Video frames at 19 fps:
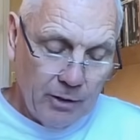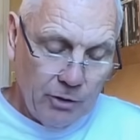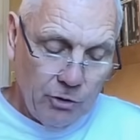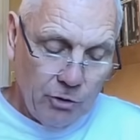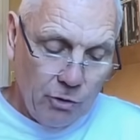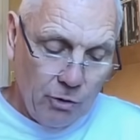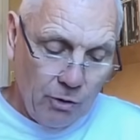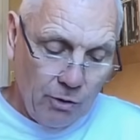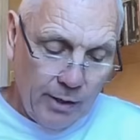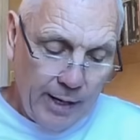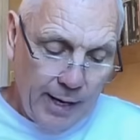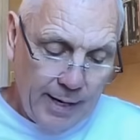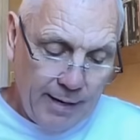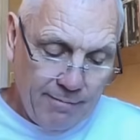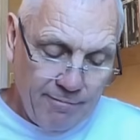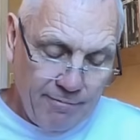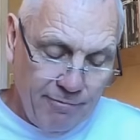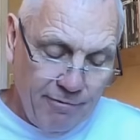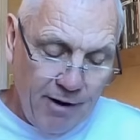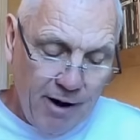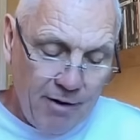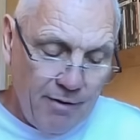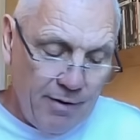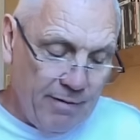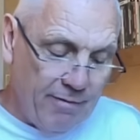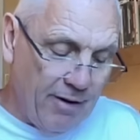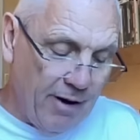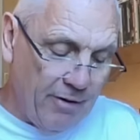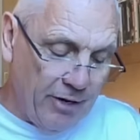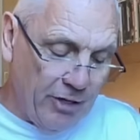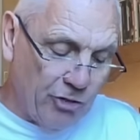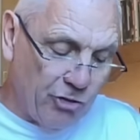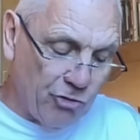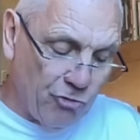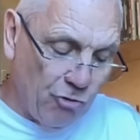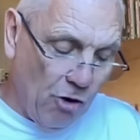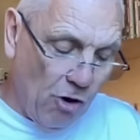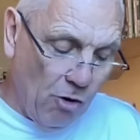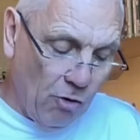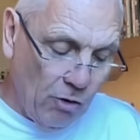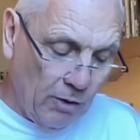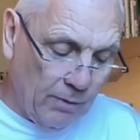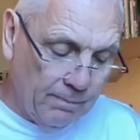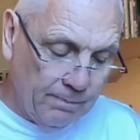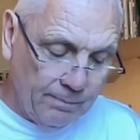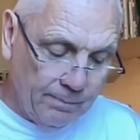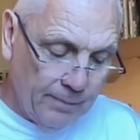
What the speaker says: You're getting very, very strong.